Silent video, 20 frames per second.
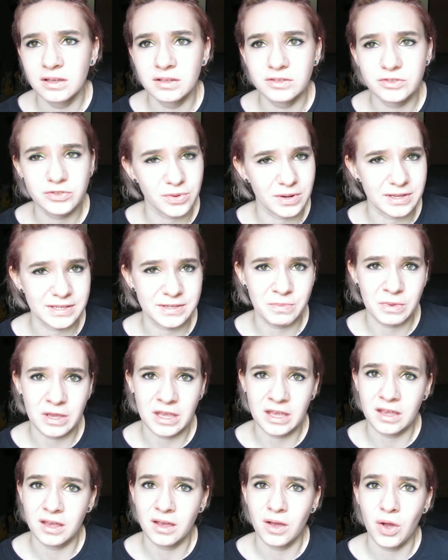trust
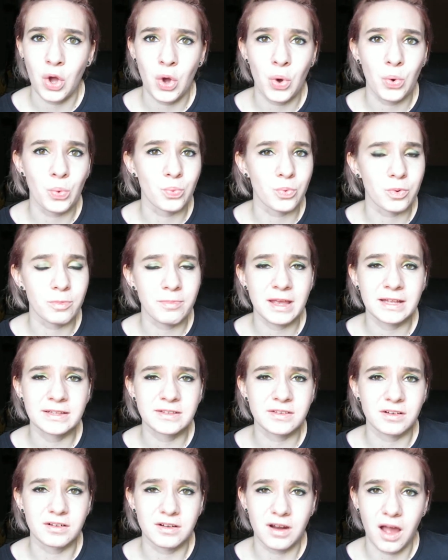me,
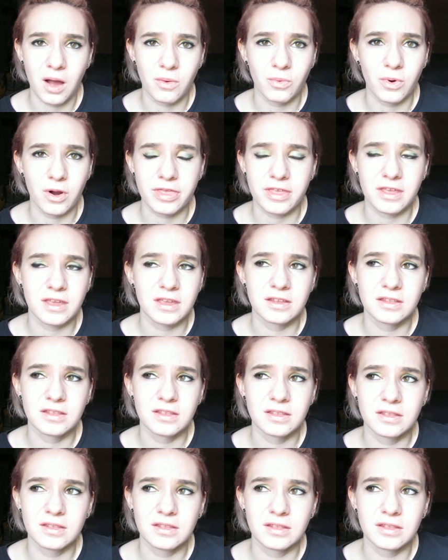roommates are not worth it.
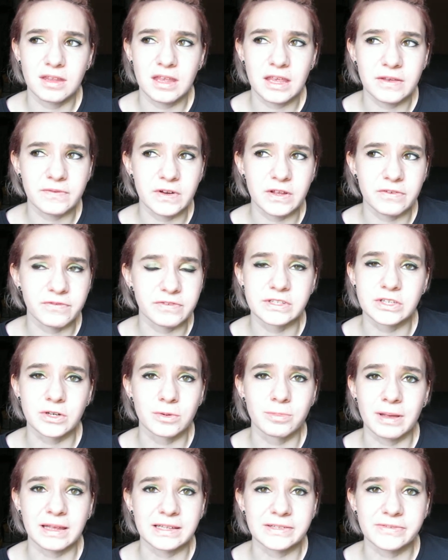Even if it's your
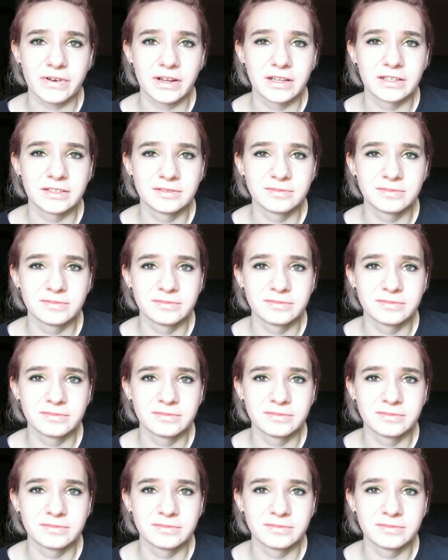best friend.